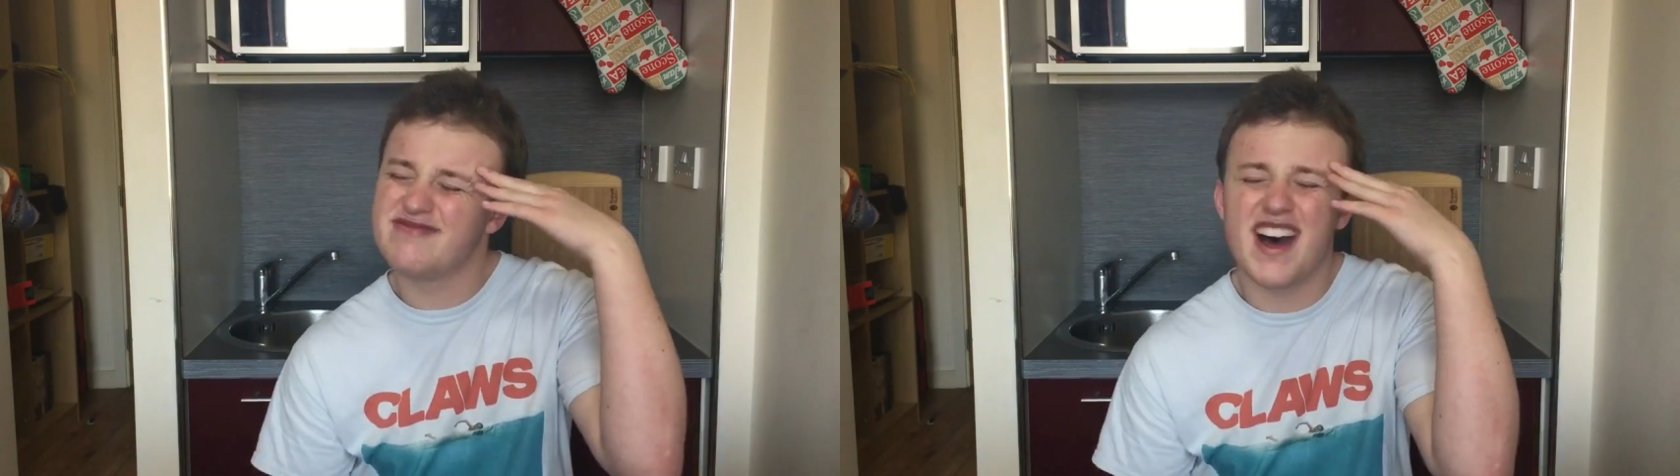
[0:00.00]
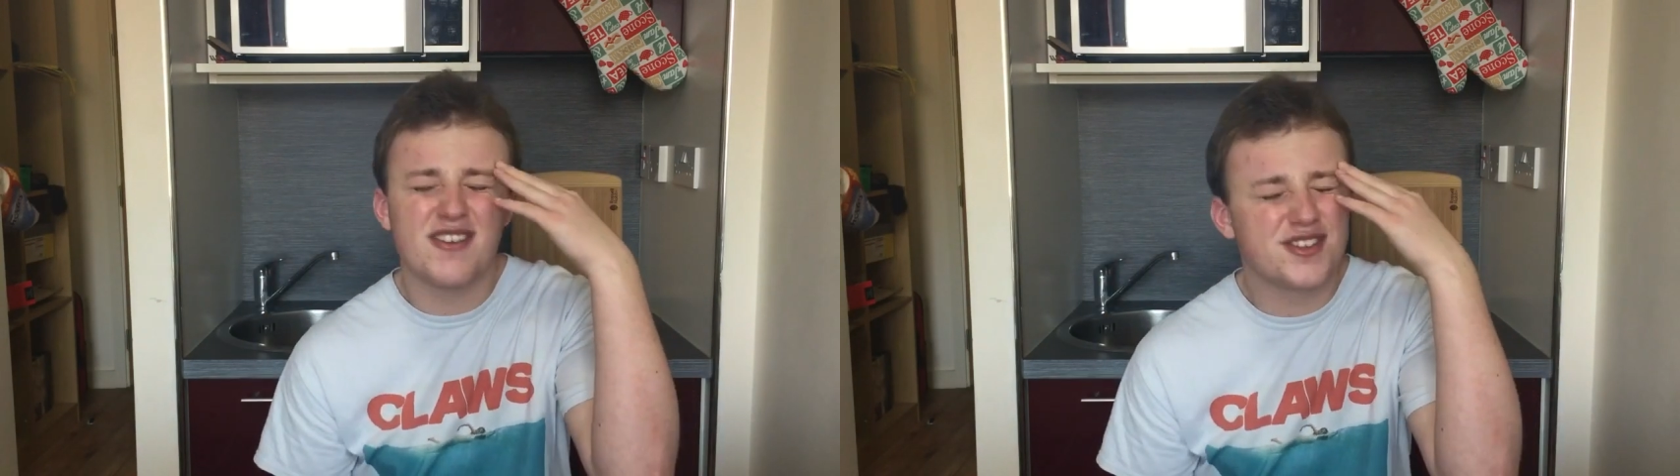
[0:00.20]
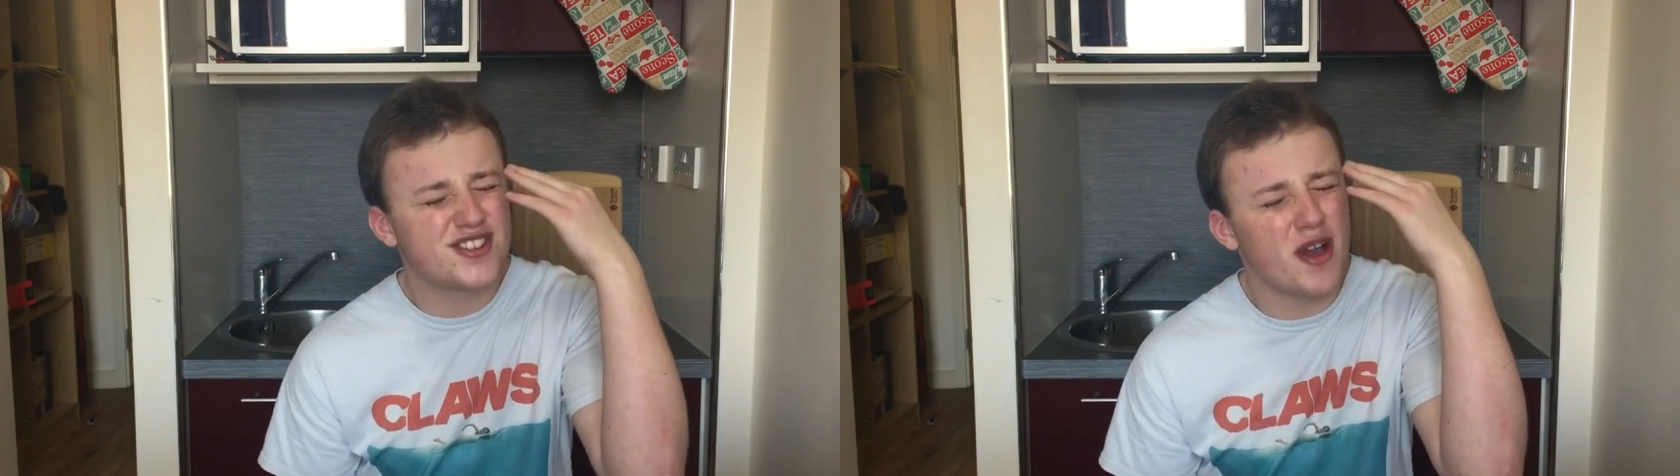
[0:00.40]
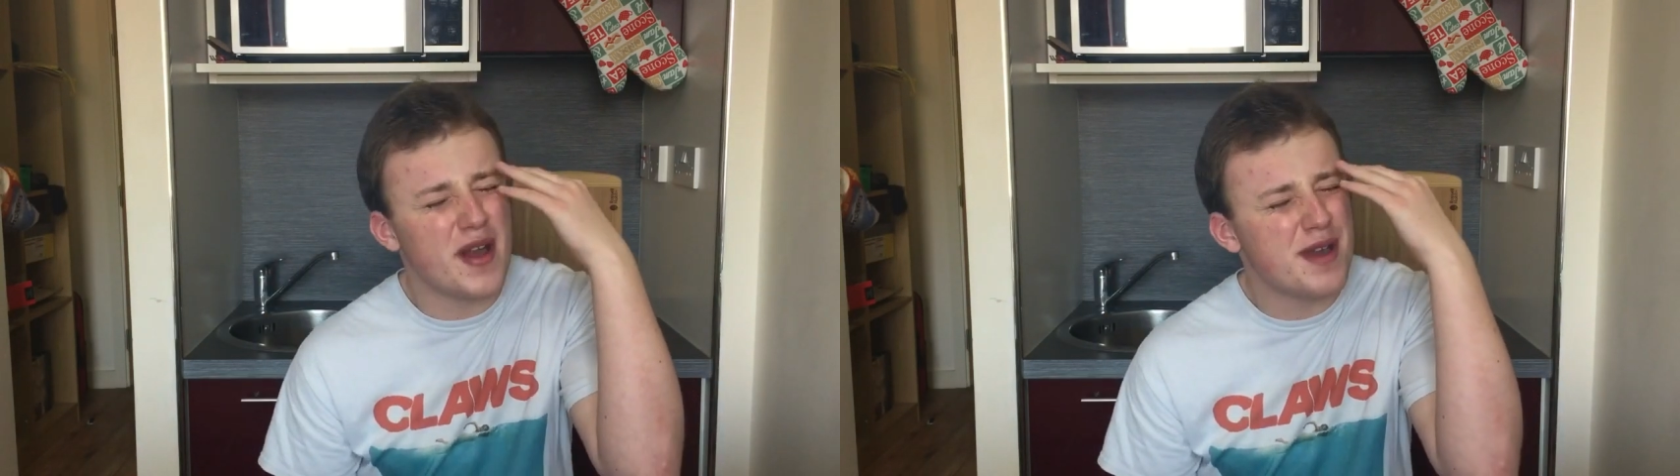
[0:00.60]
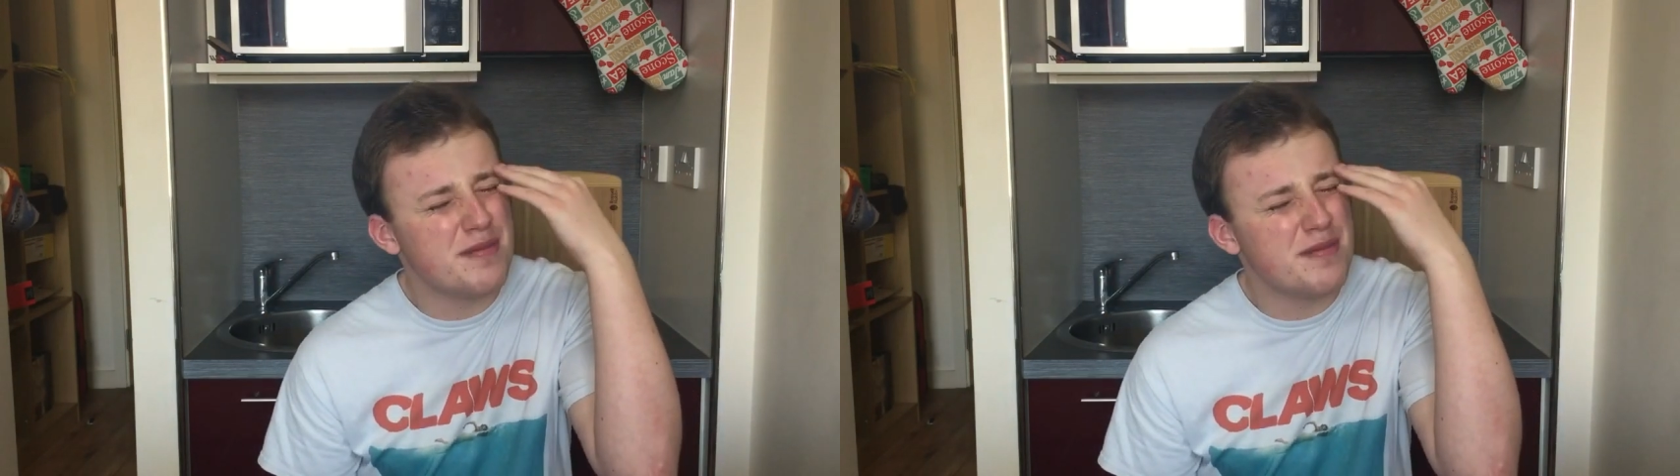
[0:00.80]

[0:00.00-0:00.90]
That was so